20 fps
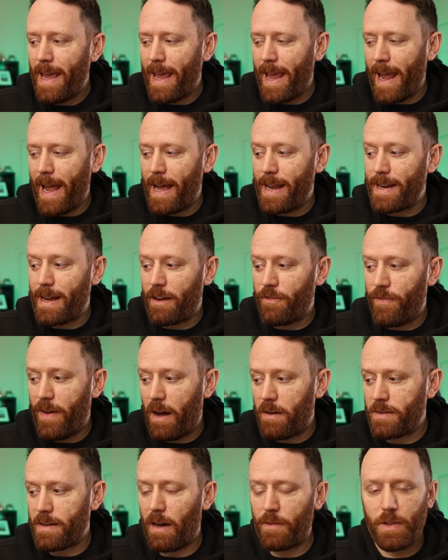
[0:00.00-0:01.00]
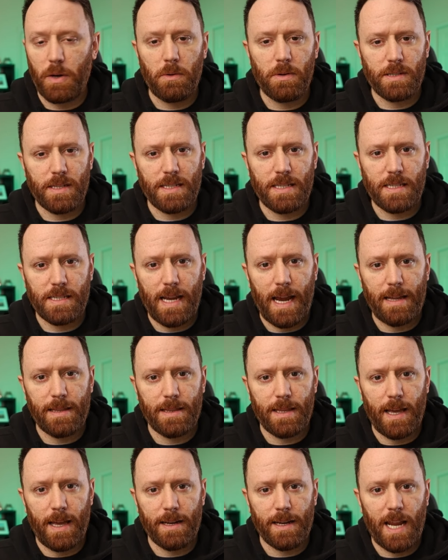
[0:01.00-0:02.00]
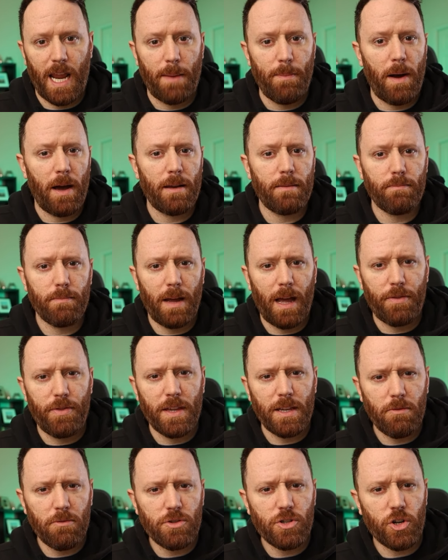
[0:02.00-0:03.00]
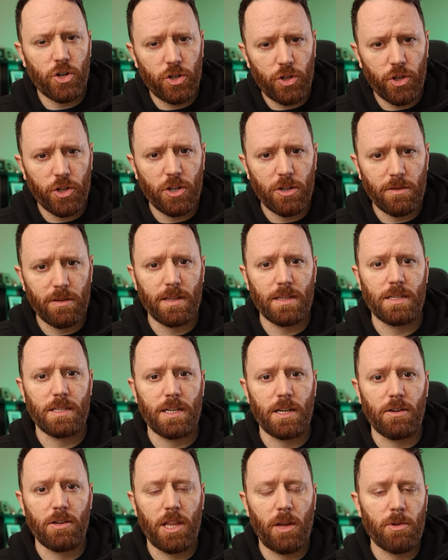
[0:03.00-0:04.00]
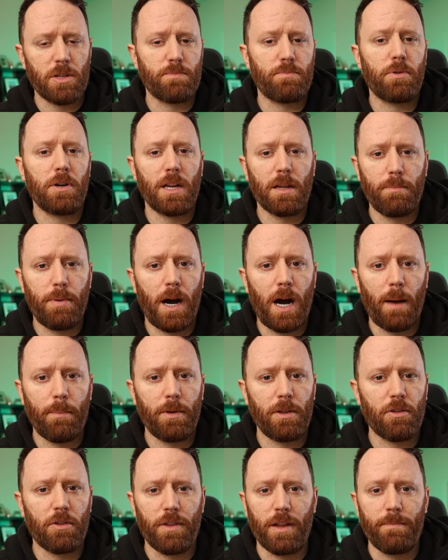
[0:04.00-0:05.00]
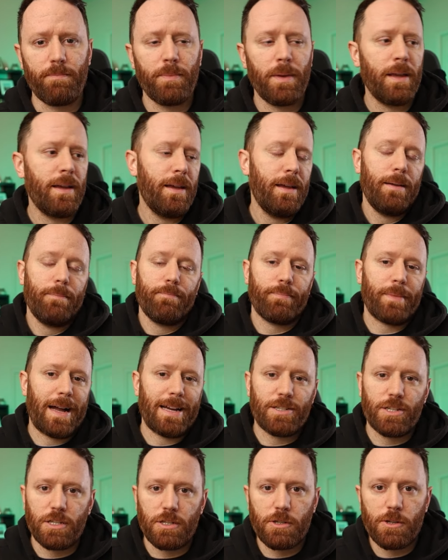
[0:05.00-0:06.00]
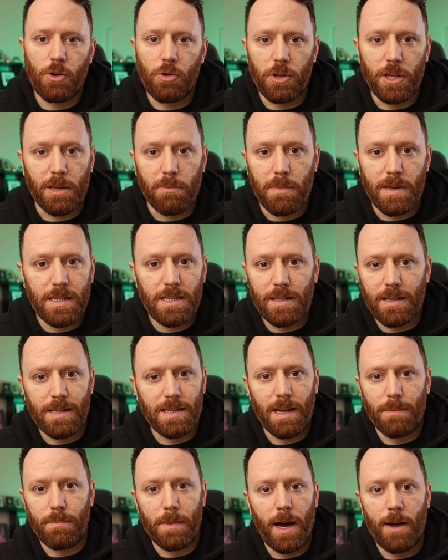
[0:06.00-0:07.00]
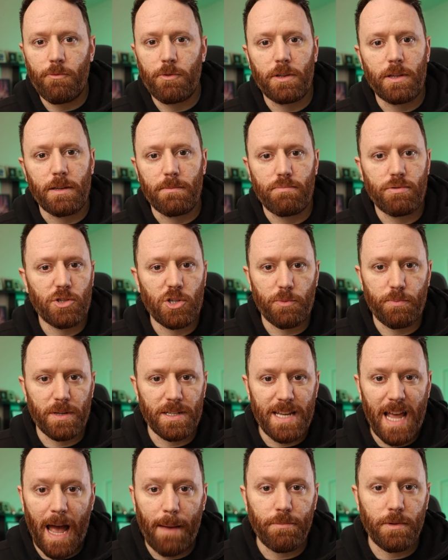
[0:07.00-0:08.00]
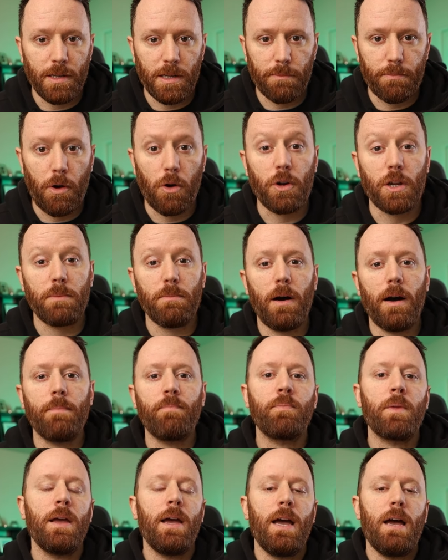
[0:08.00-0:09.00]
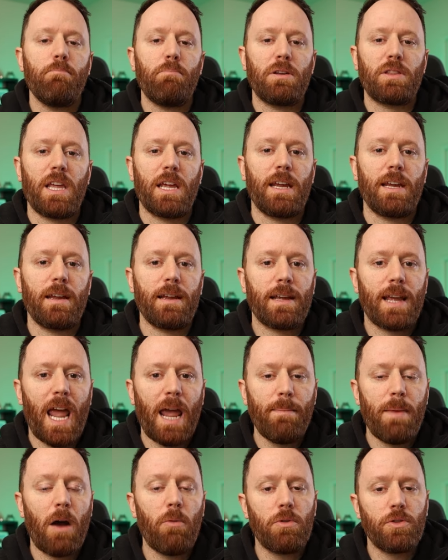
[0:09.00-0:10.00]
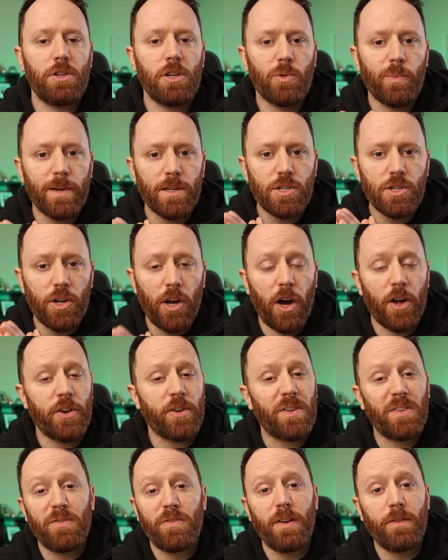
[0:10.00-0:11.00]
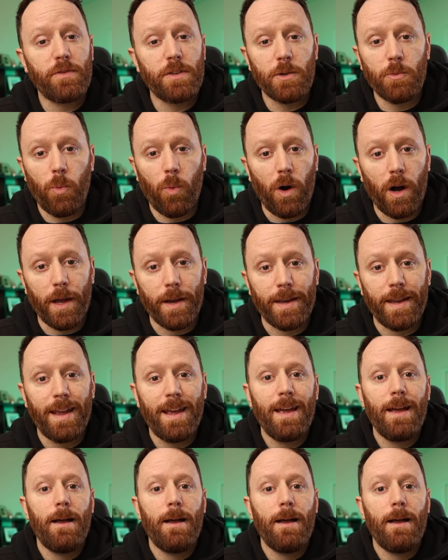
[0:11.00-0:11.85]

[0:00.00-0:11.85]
And I found out there was a set that came out, I think it was earlier this year, that was pretty popular that I just totally missed because I'm not really super tapped into Pokemon. But they came out with the original 151